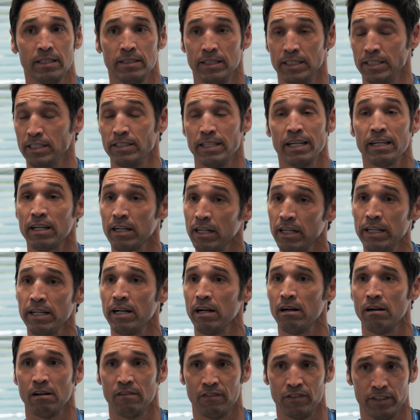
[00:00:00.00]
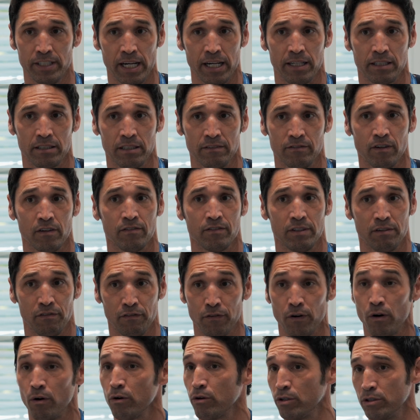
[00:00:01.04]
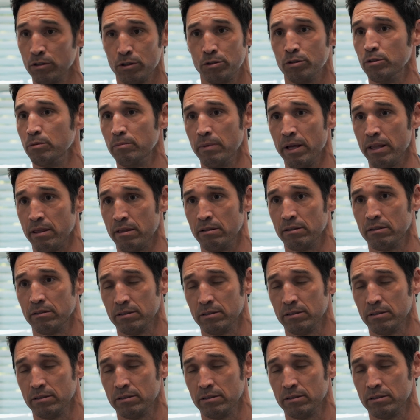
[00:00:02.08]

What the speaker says: This is the clear objective of the FOREContour method.